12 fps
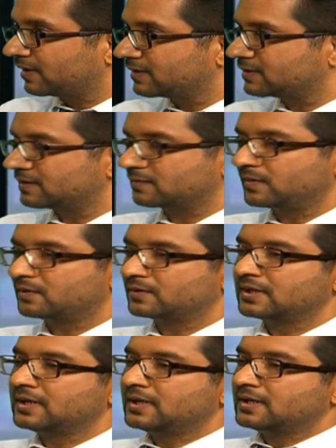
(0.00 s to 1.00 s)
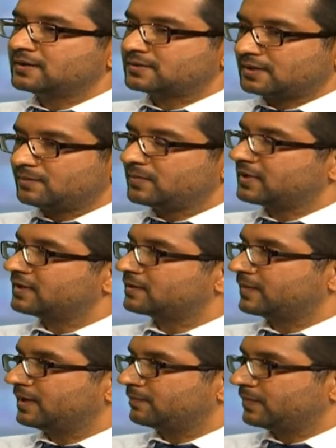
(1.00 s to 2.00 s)
functions, because sometimes
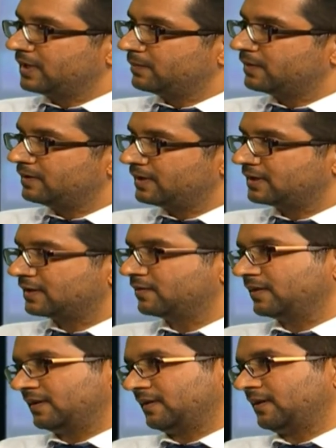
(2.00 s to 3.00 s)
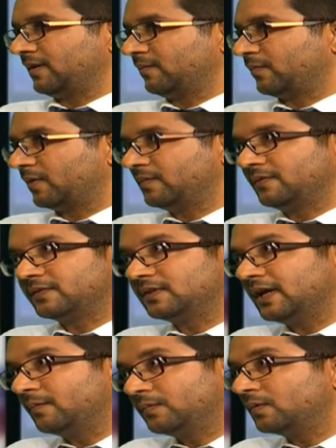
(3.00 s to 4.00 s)
people with problems with
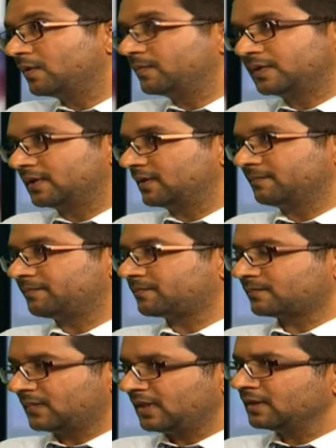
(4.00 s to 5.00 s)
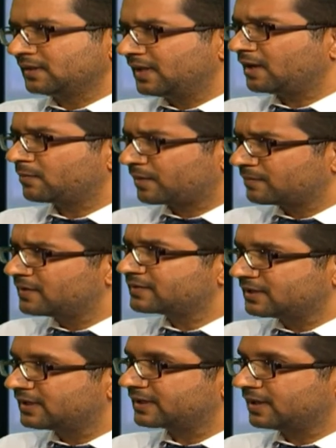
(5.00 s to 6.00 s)
the absorption, they have
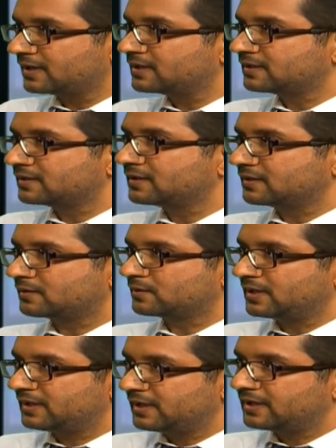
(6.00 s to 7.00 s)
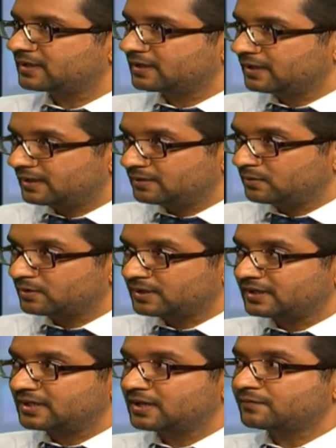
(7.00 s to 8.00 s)
problems in the gut, so they don't
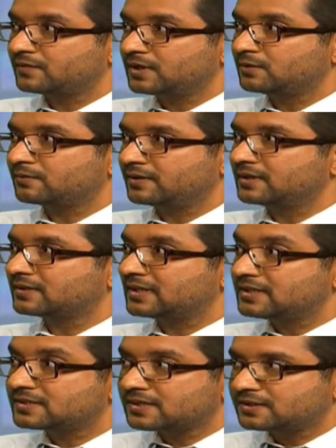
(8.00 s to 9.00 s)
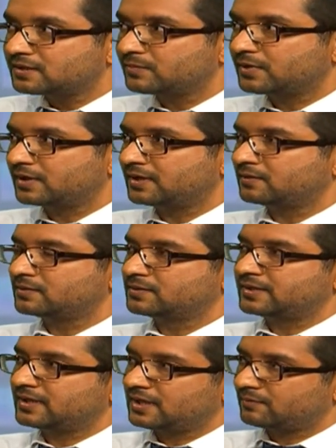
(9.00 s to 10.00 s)
get enough nutrients inside the body.
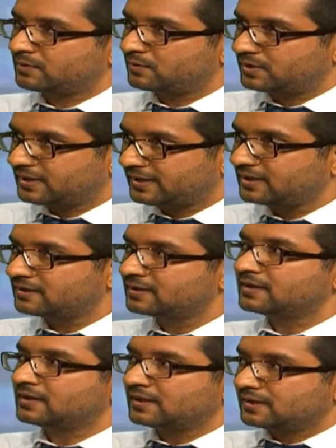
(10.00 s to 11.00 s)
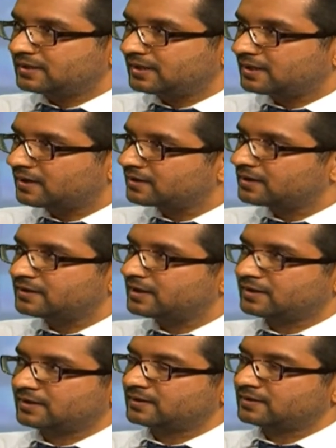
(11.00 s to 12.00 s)
Although they have a good diet, they can't get